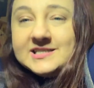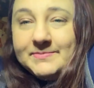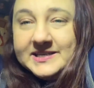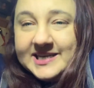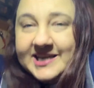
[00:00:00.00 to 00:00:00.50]
I've
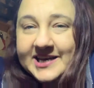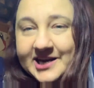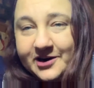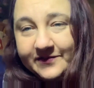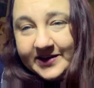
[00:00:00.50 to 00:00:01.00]
been taking
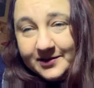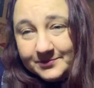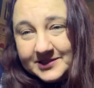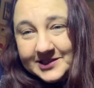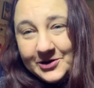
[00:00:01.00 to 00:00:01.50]
care of
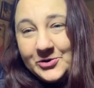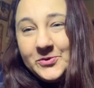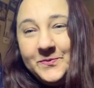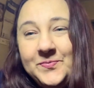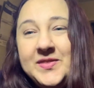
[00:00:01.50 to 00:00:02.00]
him. So
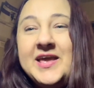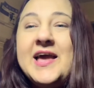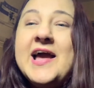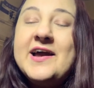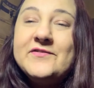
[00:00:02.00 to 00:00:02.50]

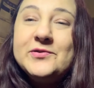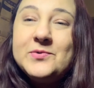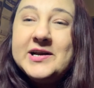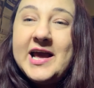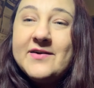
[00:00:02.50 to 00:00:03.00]

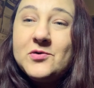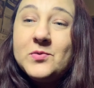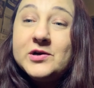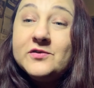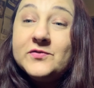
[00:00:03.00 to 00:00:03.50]
everyone have a
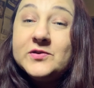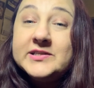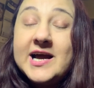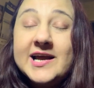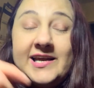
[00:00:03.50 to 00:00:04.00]
wonderful
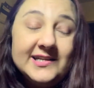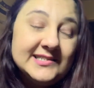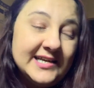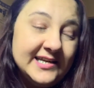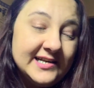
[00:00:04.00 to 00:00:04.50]
night
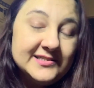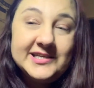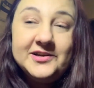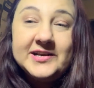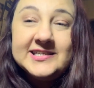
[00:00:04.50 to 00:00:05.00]
and I'll
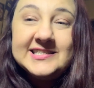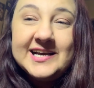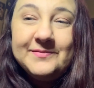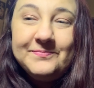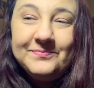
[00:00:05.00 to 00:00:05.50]
see you next
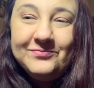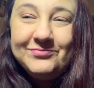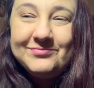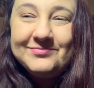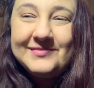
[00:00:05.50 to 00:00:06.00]
time.
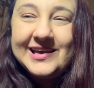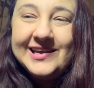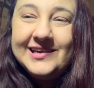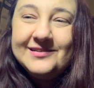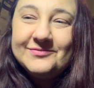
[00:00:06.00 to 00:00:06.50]
Bye.